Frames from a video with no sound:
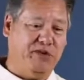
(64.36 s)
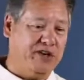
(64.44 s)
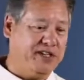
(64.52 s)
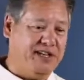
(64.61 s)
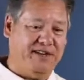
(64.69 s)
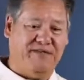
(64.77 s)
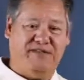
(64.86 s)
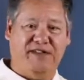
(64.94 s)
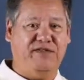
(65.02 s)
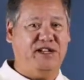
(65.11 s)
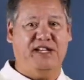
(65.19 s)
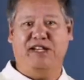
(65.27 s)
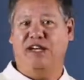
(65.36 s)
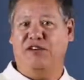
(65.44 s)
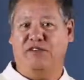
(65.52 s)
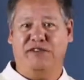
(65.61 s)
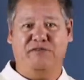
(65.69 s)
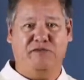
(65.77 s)
worked in
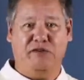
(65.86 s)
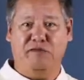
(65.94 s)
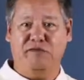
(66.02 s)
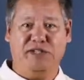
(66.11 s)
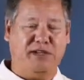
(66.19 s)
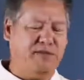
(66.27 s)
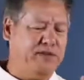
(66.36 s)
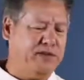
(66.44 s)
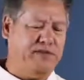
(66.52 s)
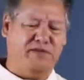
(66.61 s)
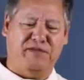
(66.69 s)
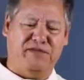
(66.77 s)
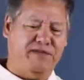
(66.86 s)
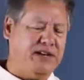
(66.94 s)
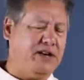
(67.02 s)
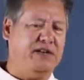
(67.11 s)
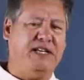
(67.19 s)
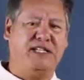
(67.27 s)
1,500 rooms, some of them
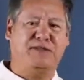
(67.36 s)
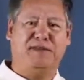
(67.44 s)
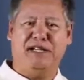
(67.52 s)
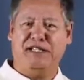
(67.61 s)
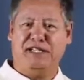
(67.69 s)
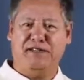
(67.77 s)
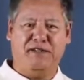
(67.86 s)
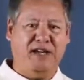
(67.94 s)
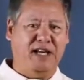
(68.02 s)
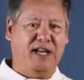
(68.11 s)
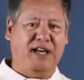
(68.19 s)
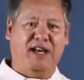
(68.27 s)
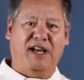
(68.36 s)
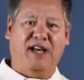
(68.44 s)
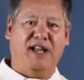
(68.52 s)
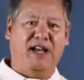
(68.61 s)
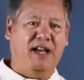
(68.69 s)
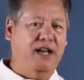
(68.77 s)
very expensive.
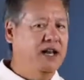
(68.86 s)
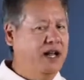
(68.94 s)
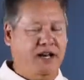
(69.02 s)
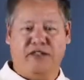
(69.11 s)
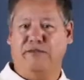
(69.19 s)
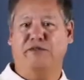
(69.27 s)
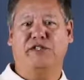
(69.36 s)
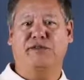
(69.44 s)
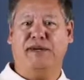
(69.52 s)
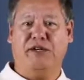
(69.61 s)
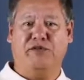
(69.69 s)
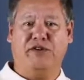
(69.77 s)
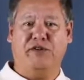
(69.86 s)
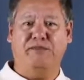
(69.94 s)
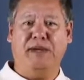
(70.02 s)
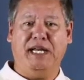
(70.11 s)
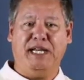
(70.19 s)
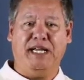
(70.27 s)
None of them are symmetrical,
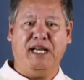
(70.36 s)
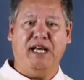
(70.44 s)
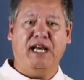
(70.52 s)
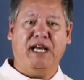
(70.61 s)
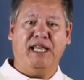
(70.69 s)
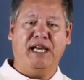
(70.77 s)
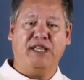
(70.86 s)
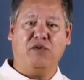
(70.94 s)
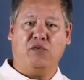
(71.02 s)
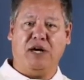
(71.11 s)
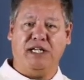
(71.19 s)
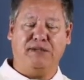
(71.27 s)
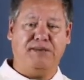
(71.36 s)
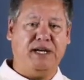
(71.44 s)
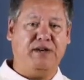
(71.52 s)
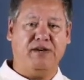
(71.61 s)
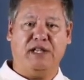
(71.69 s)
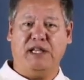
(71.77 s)
meaning that the right
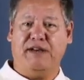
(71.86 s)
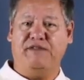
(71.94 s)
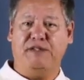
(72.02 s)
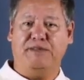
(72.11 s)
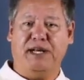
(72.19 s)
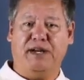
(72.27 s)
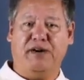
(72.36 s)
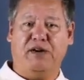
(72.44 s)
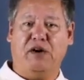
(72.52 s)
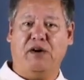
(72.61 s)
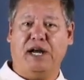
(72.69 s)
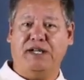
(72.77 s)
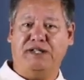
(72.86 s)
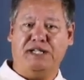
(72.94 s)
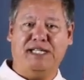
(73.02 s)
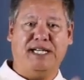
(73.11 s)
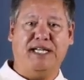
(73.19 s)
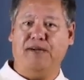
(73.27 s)
speaker, the left speaker are
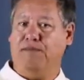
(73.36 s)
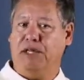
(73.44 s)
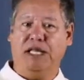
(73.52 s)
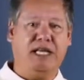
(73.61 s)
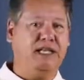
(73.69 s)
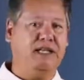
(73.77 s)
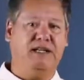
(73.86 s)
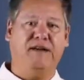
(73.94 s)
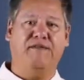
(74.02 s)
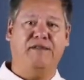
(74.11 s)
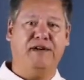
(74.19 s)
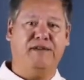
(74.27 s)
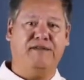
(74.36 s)
actually seeing completely different